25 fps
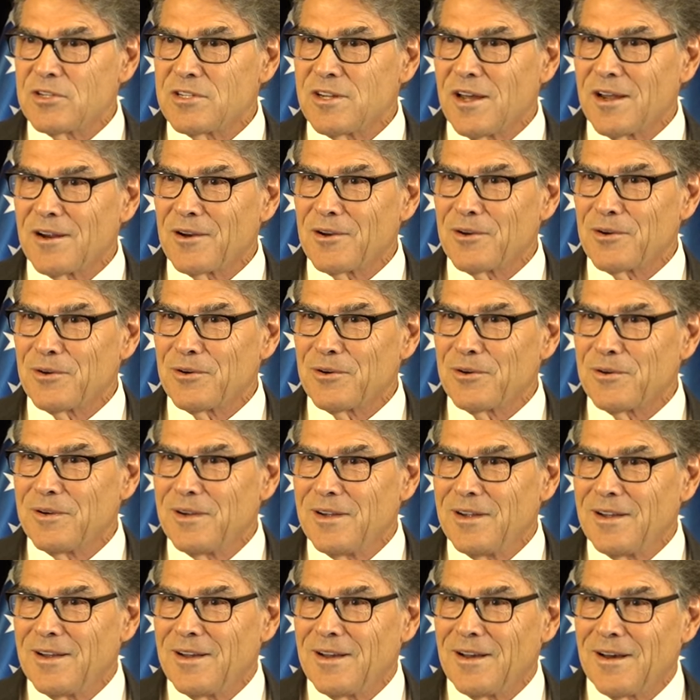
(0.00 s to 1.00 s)
sector
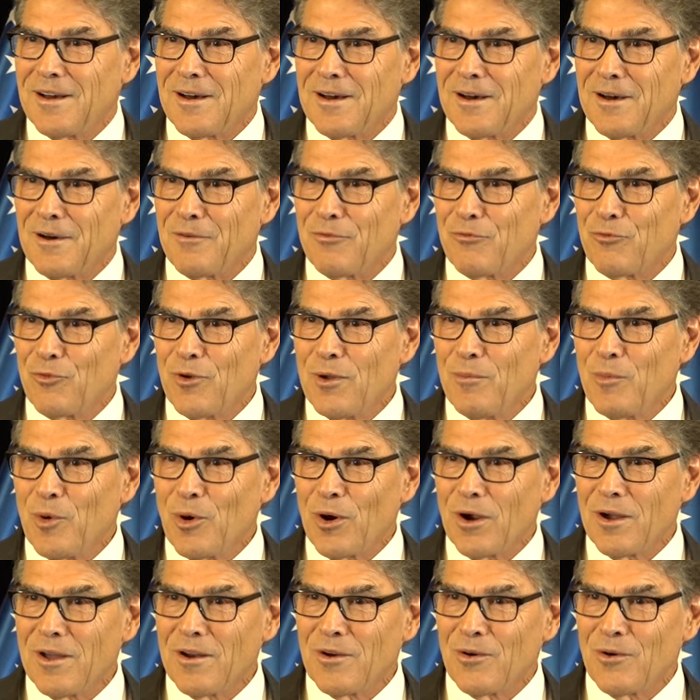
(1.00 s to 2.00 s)
uh, free
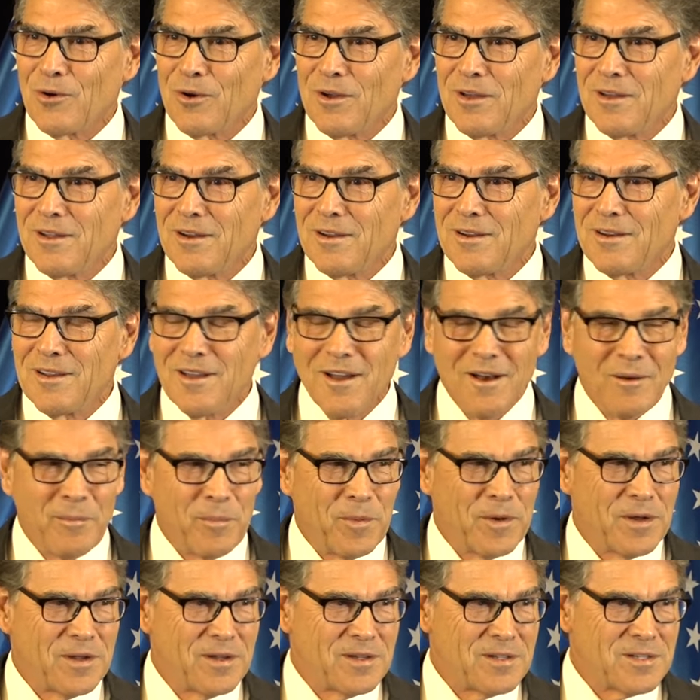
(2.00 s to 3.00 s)
market-oriented
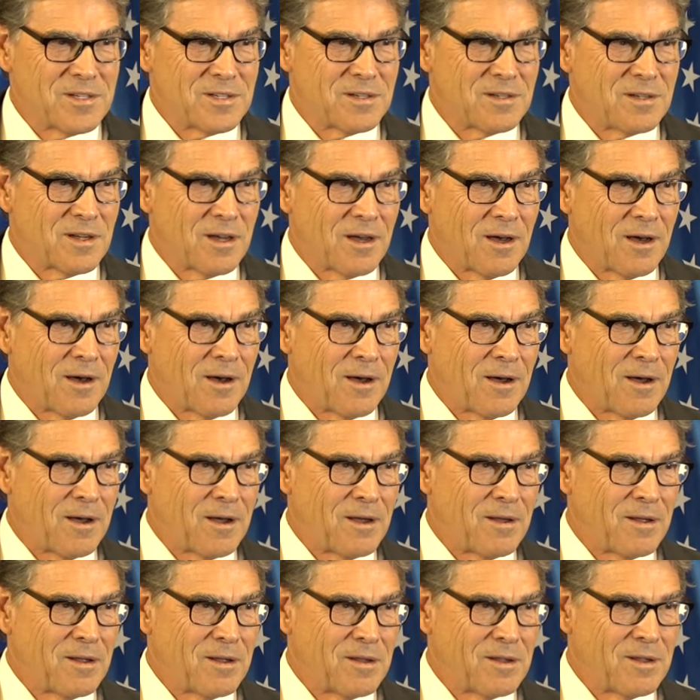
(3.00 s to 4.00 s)
companies, uh,
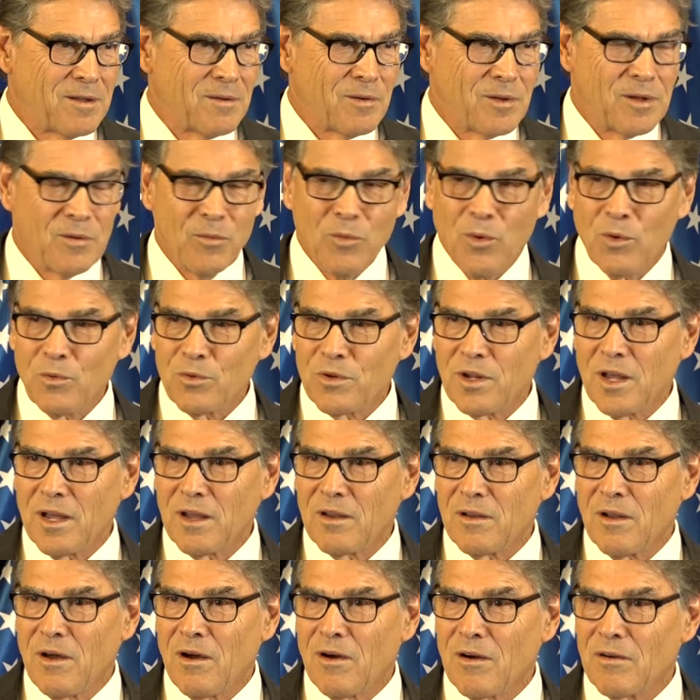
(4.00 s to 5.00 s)
it, it, won't
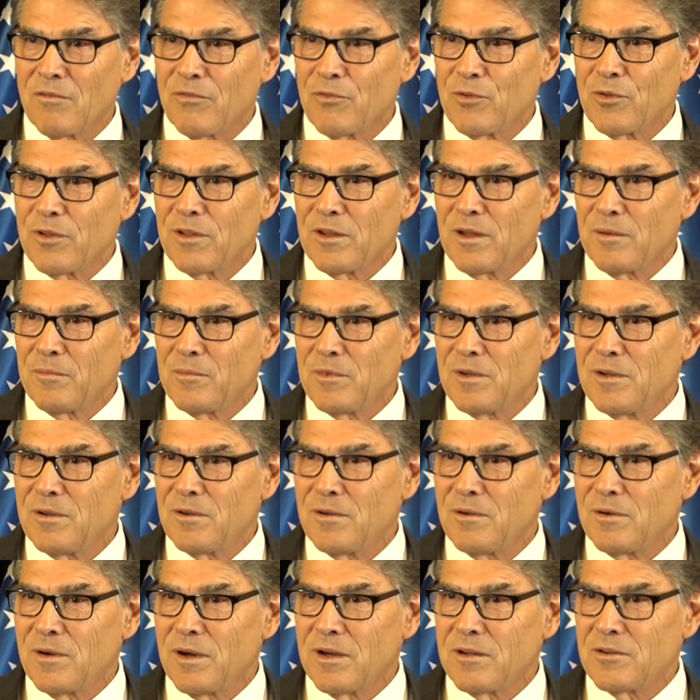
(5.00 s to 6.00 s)
take long for them
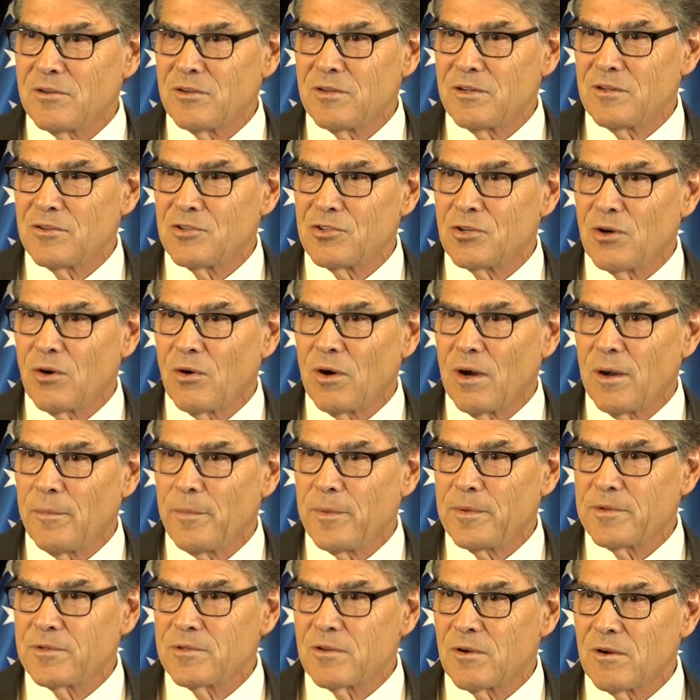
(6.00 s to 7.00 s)
to, uh, to show up
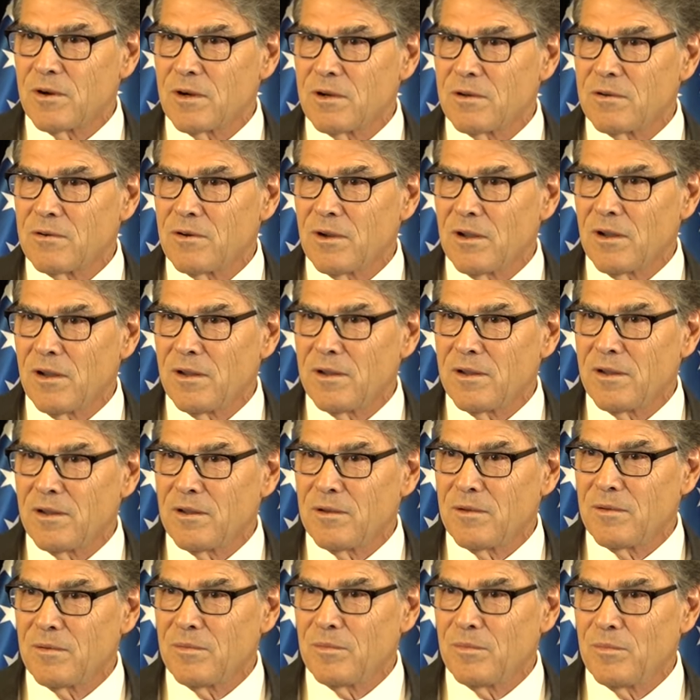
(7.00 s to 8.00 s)
and start drilling
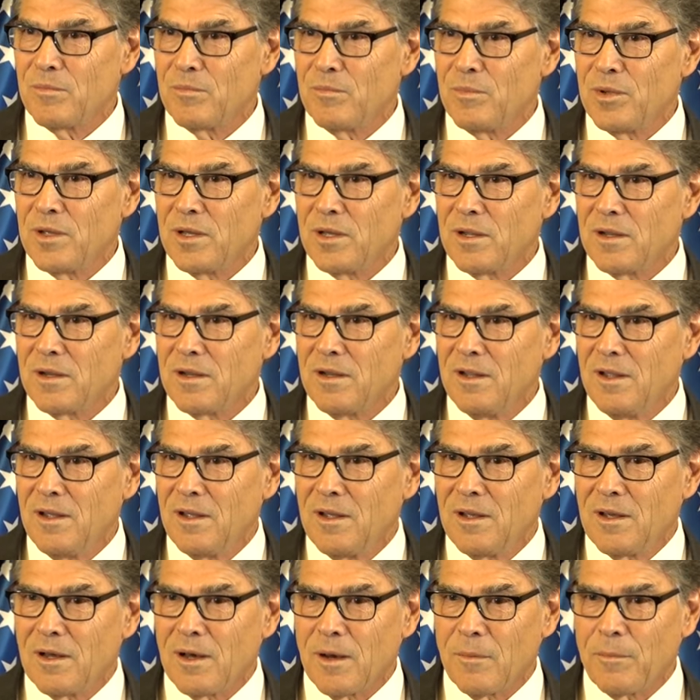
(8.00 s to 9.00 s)
and being
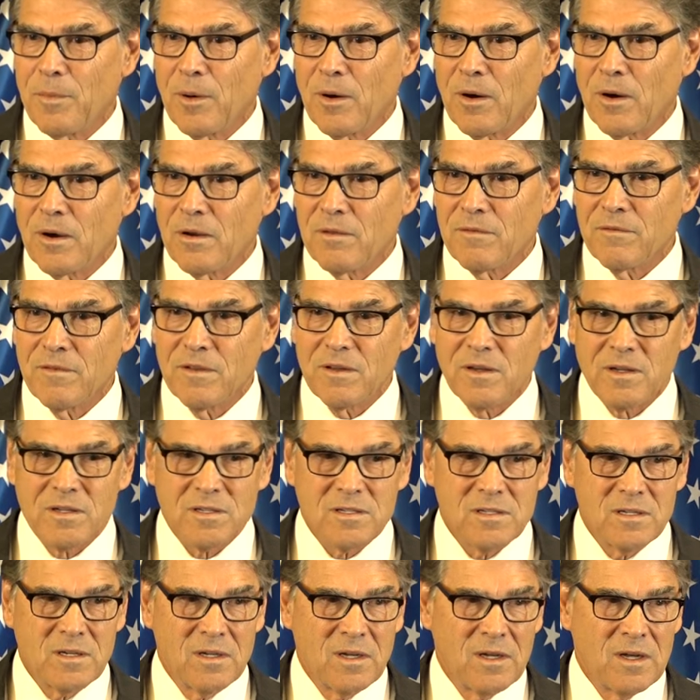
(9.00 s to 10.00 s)
a part of
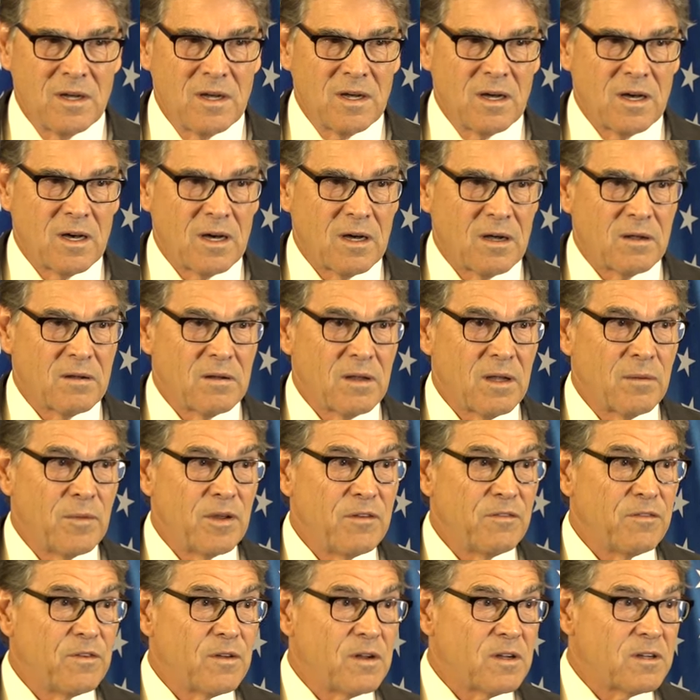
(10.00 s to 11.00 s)
this. Uh, let
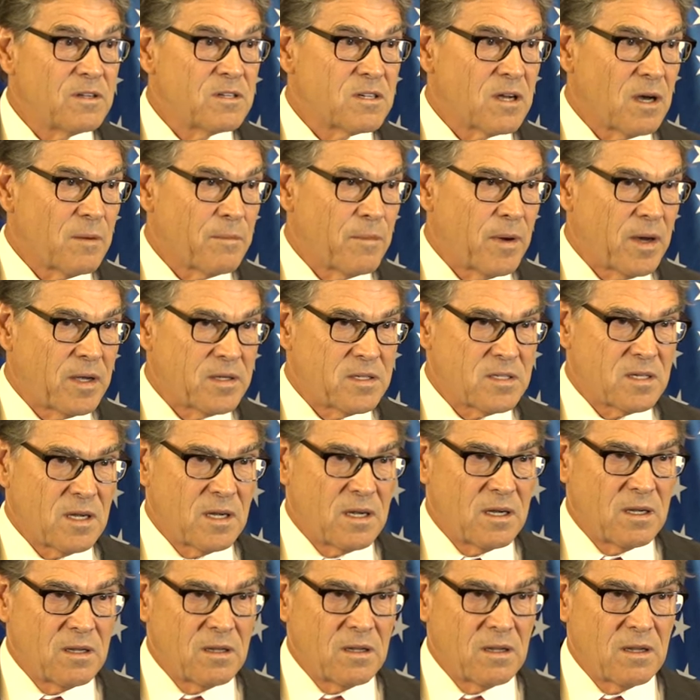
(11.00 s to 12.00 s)
me finish up by
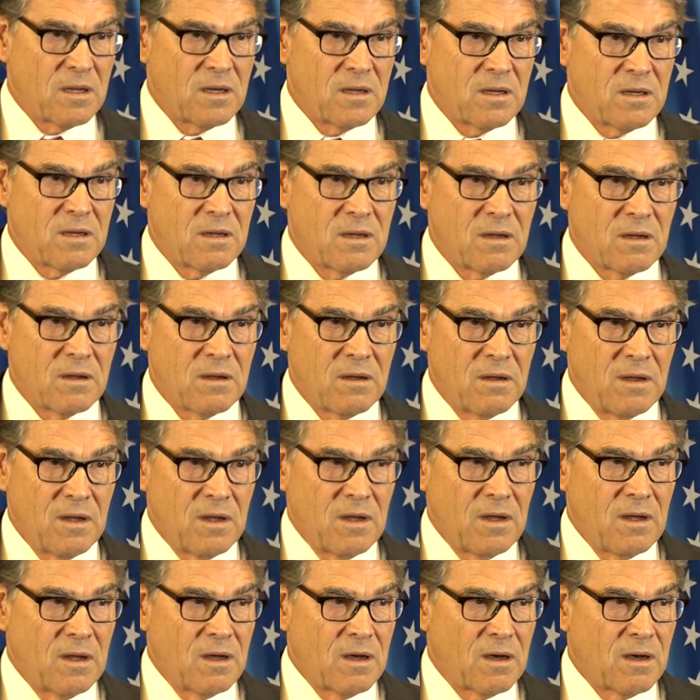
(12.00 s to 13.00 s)
saying that
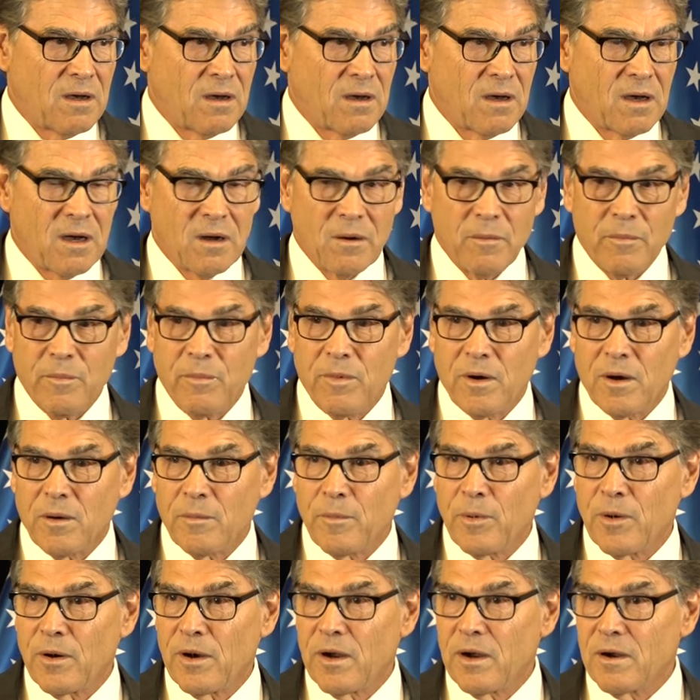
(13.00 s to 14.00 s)
uh, uh, our, our
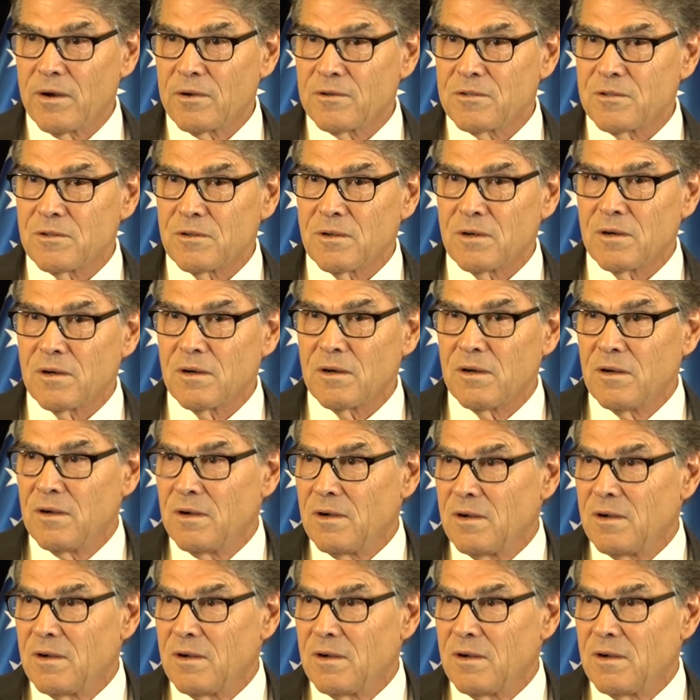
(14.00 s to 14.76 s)
prayers are,